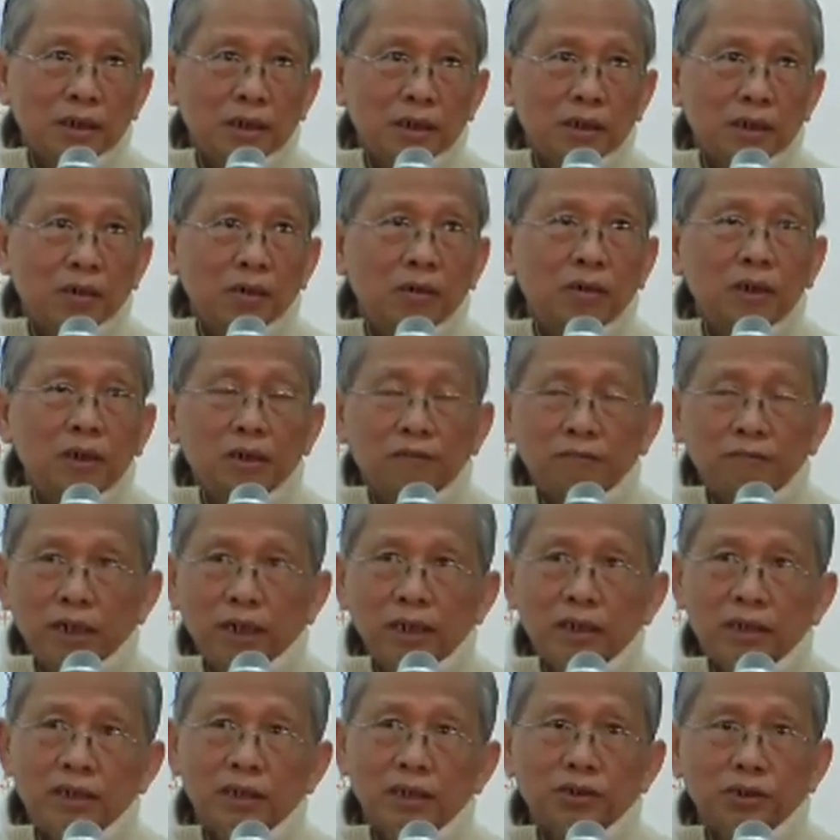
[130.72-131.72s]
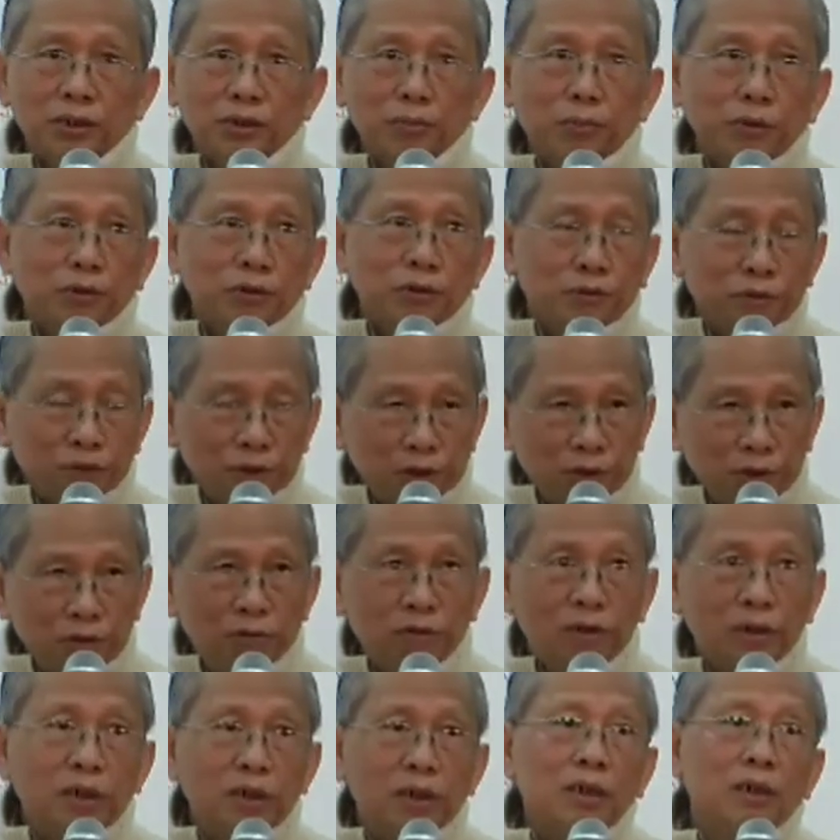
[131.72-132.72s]
all the fetters removed, you
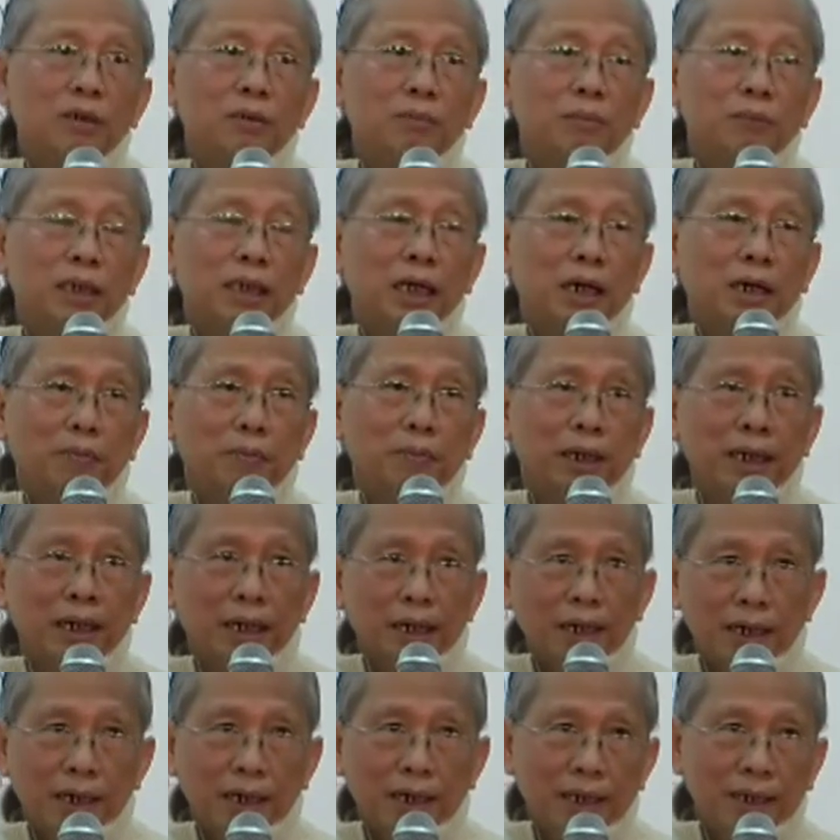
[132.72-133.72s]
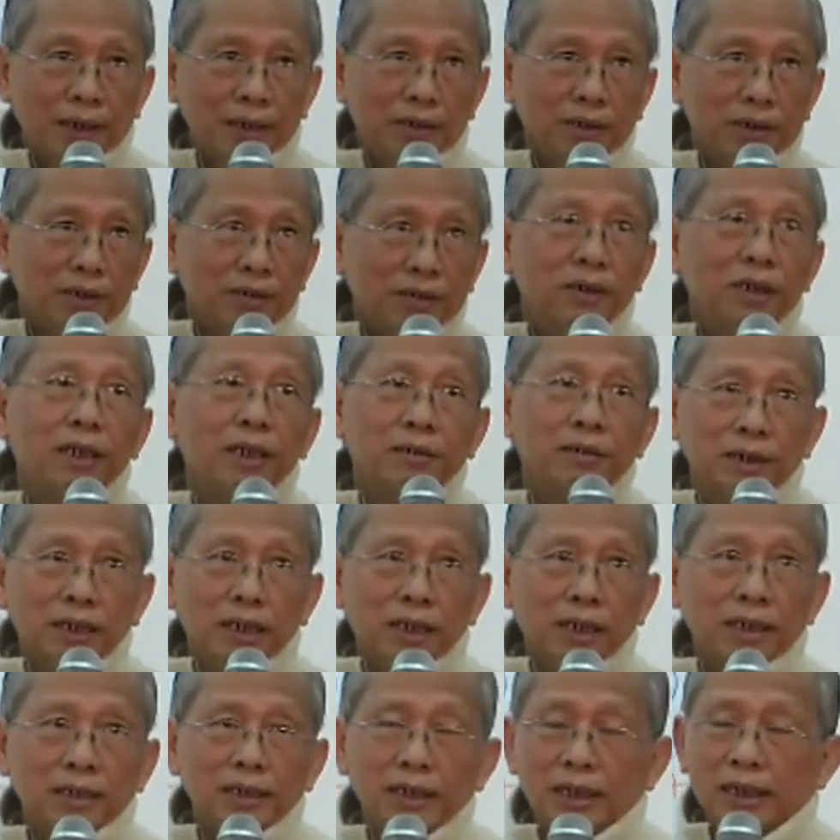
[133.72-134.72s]
will become an arahant. You can
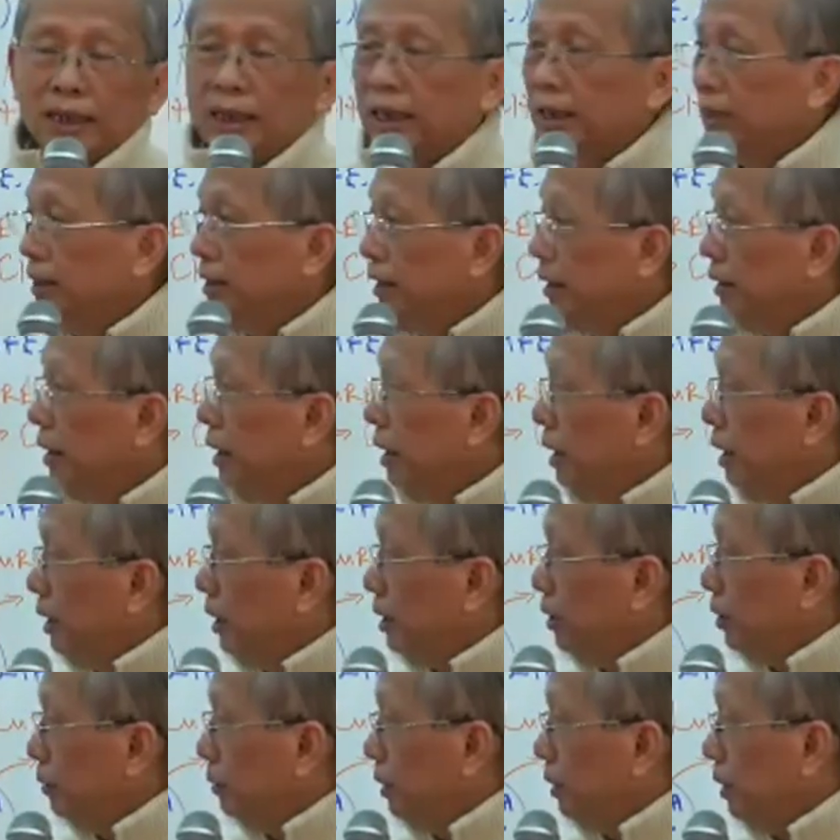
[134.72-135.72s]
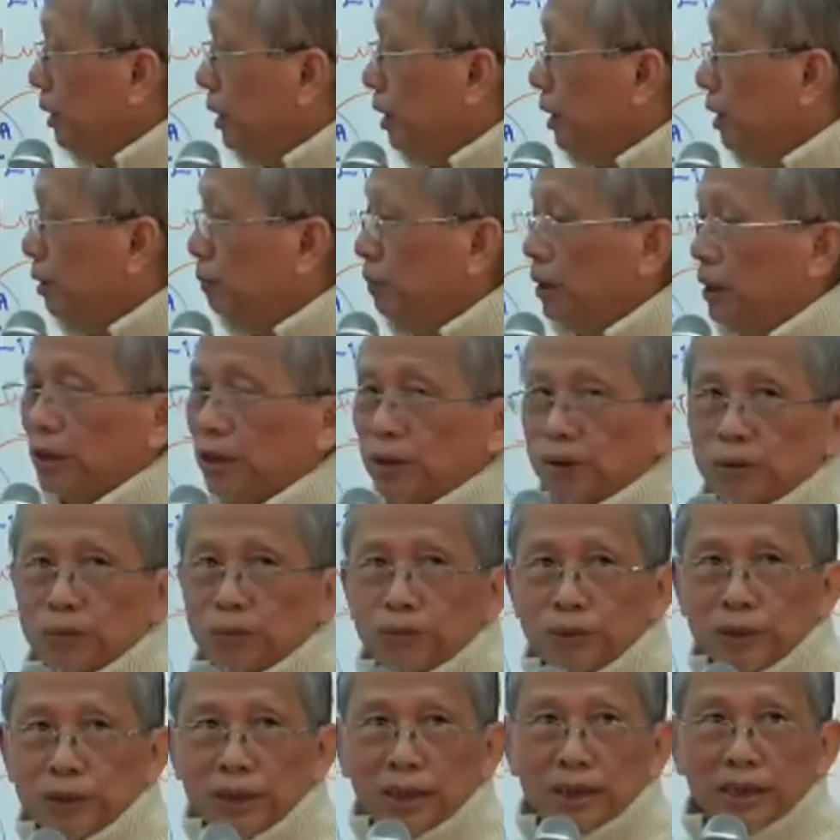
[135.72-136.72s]
realize arahantship. So he was
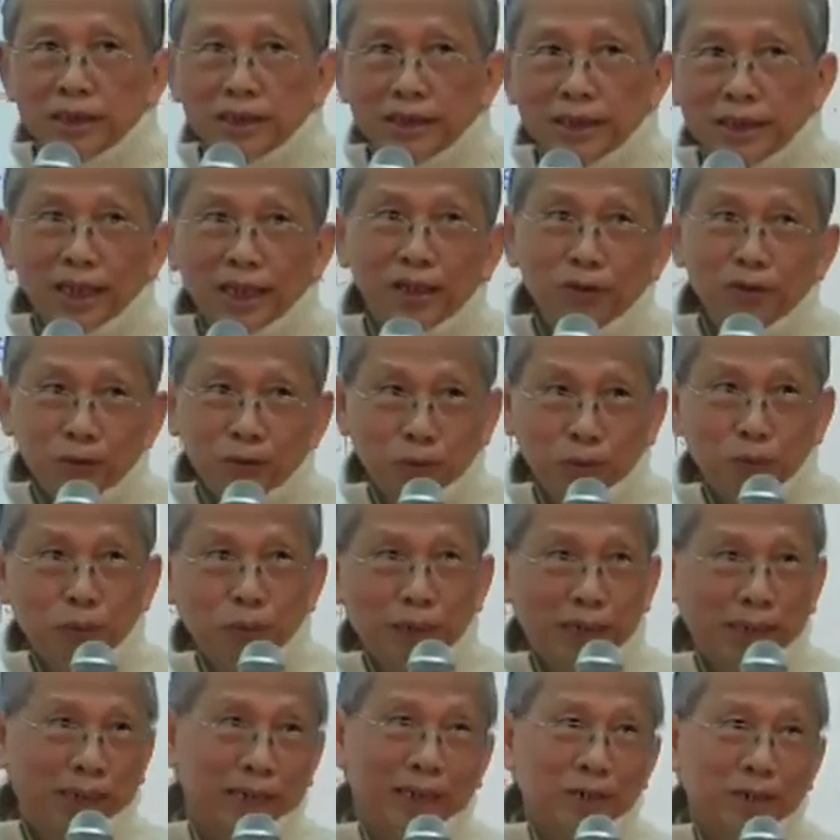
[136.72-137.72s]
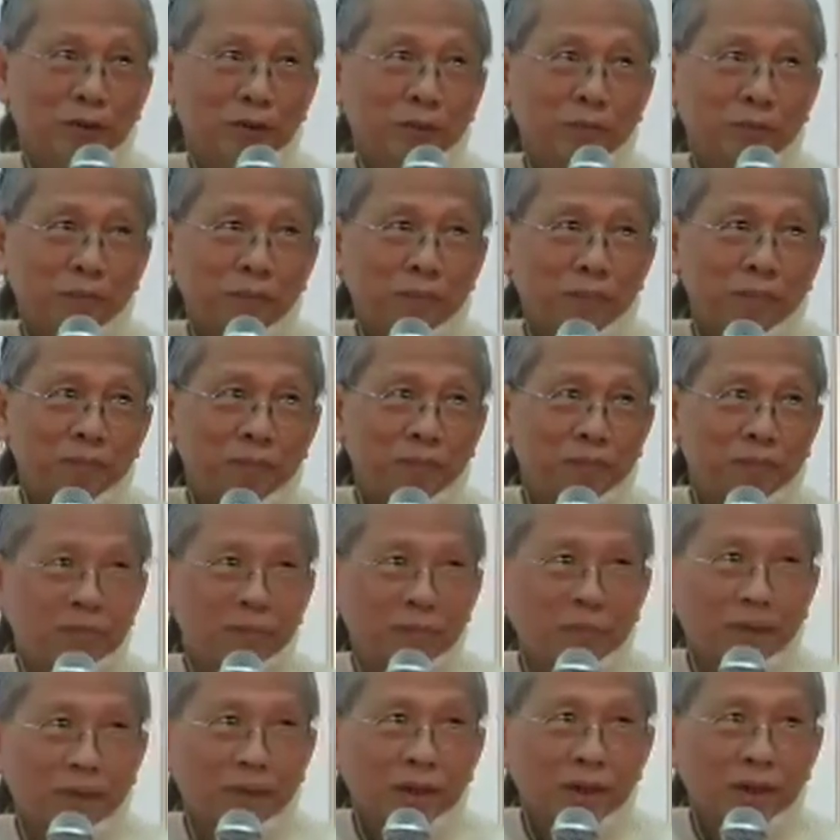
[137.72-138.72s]
doing the sainthood way.
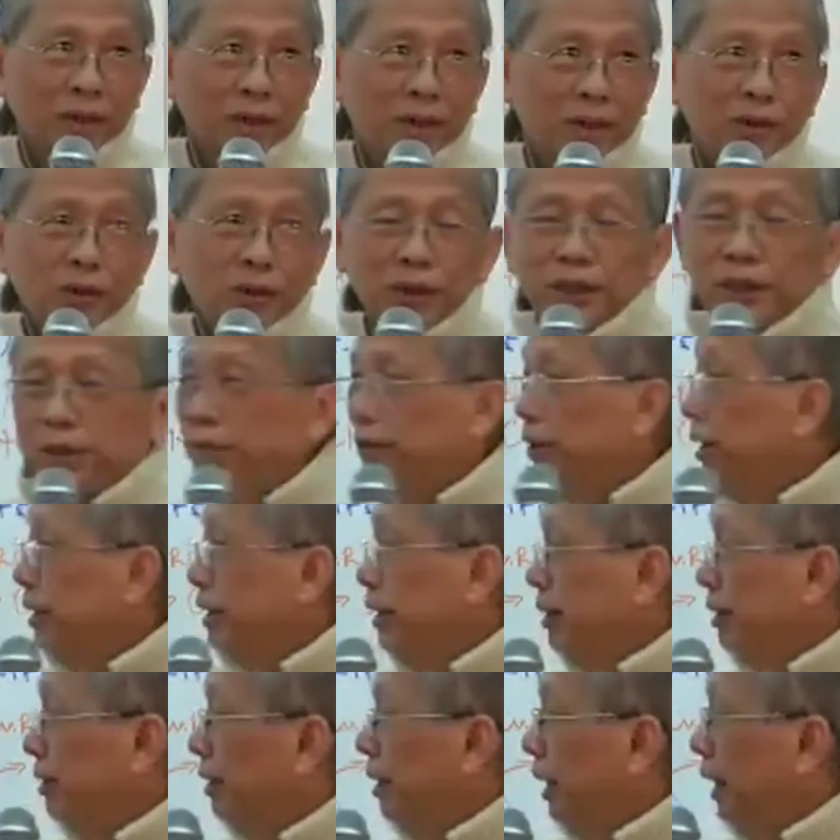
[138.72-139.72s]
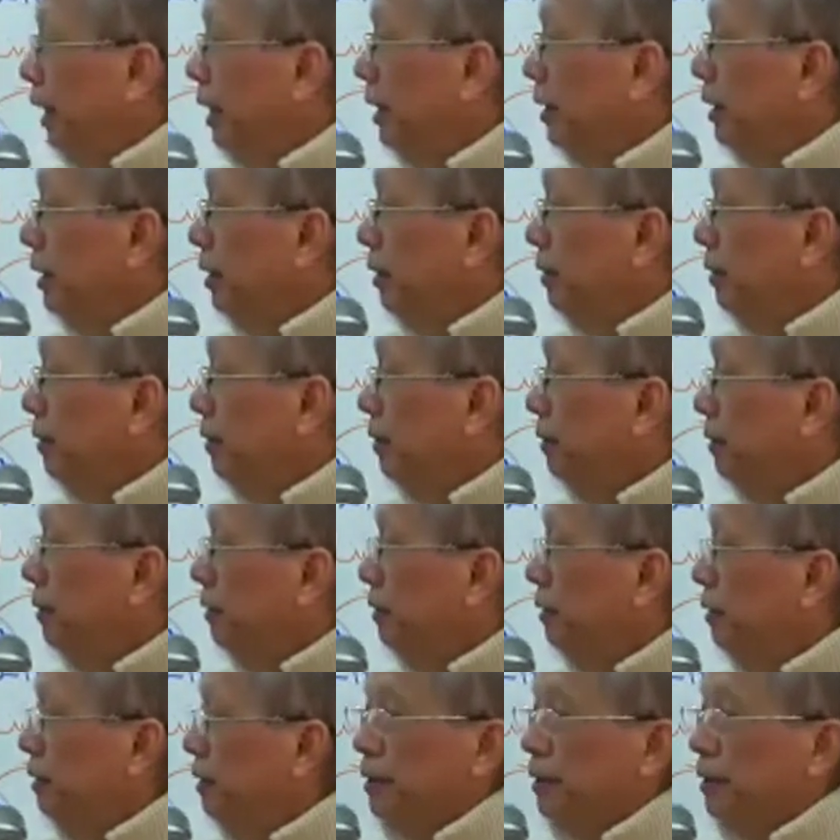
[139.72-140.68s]
So he was trying to